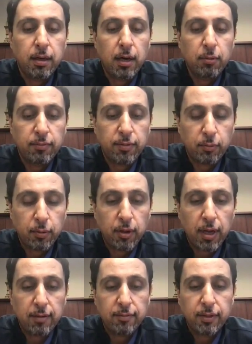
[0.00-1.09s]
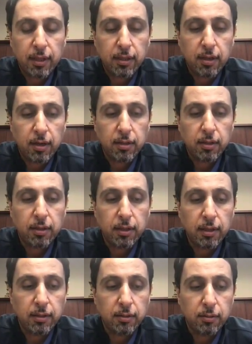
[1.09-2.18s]
However, when you have tachycardia
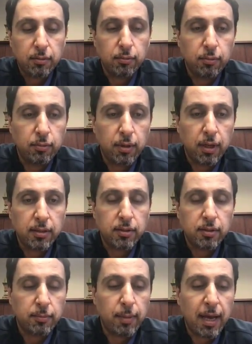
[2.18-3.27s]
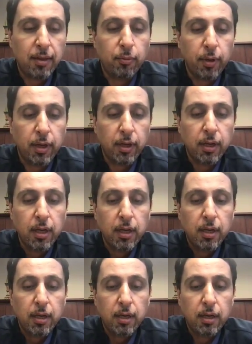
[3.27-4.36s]
related to accessory pathway,
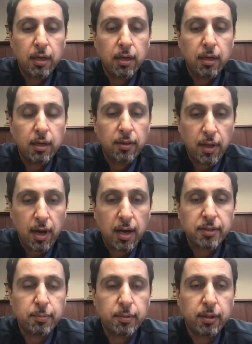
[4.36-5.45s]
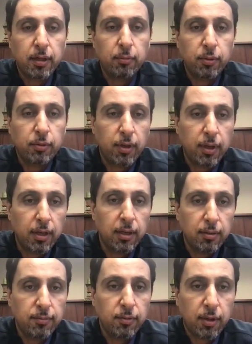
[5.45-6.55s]
in the hospital, what you can
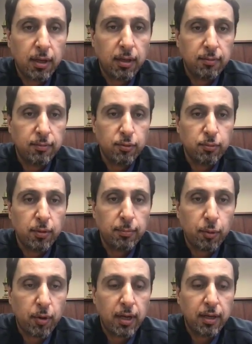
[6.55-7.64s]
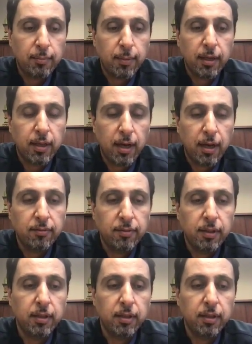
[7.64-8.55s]
give usually prokinamide IV.